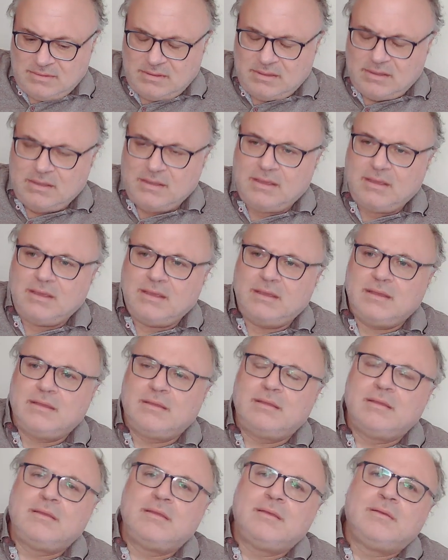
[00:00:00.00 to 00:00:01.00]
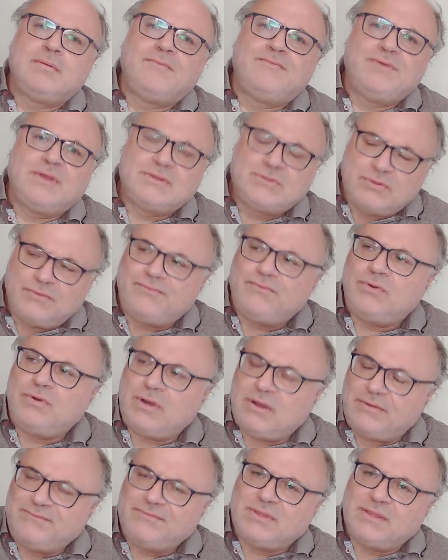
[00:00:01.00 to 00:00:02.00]
uh, first of all,
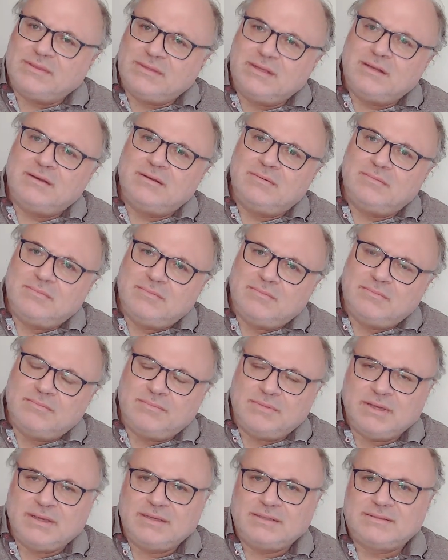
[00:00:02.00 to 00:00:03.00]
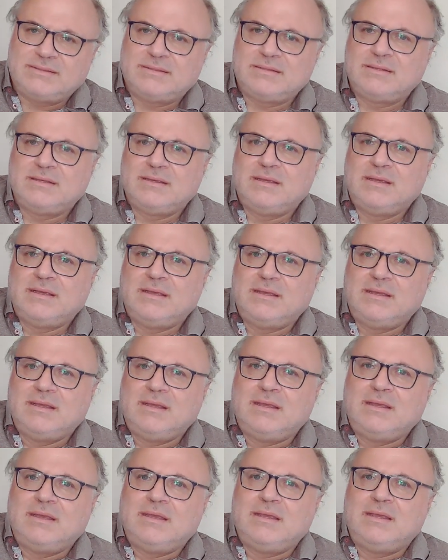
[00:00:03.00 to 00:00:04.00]
after Avtandil marries
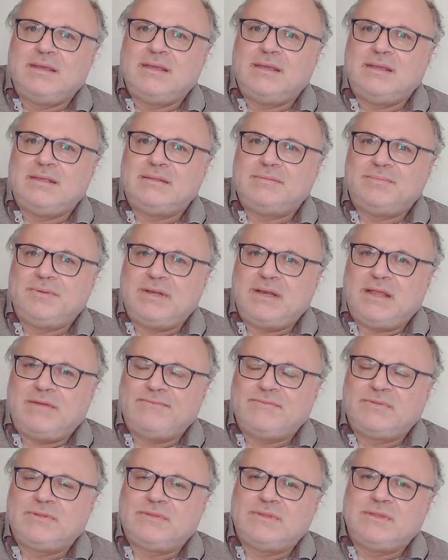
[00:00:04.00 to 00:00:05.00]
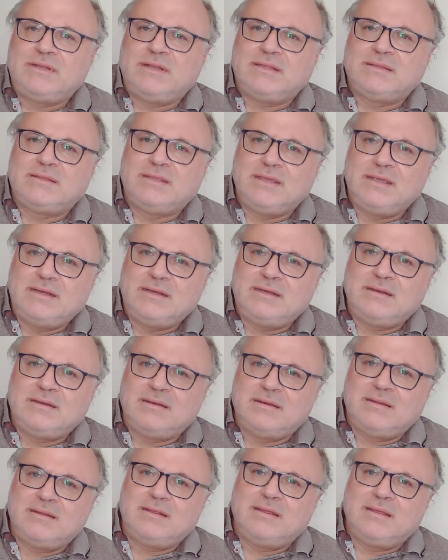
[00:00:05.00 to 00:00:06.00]
his beloved Tinatin,
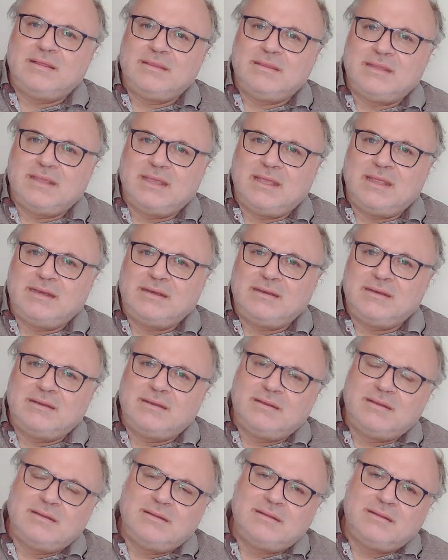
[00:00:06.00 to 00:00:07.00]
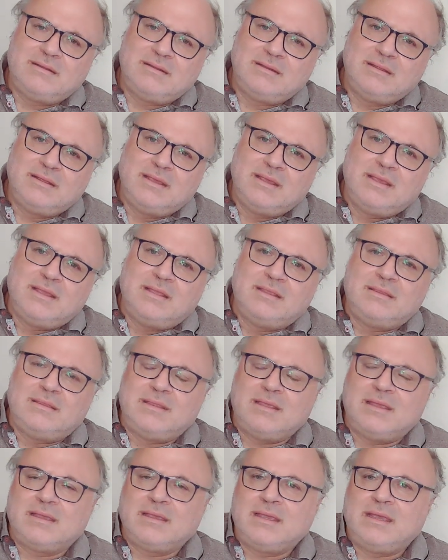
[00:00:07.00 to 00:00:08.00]
and then
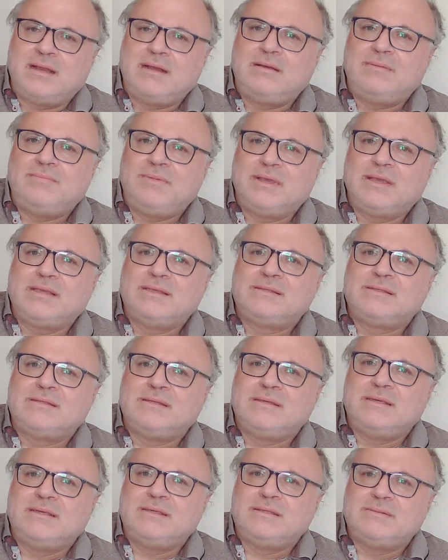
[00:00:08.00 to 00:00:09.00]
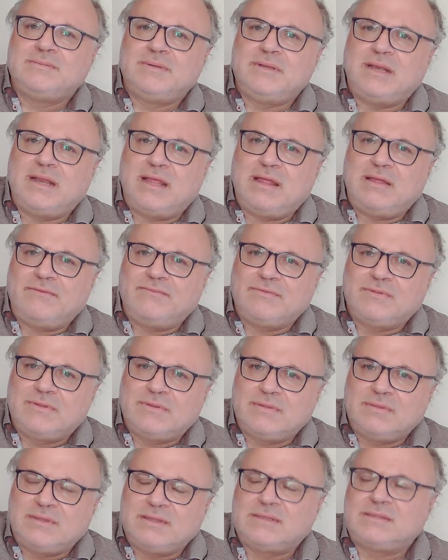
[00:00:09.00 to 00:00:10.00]
Tariel marries his beloved
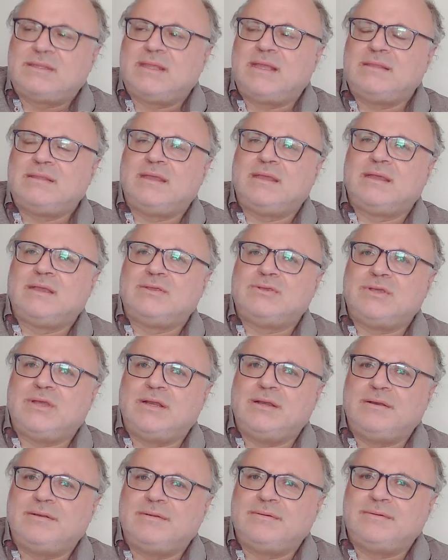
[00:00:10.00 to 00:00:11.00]
Nestanda Rajan.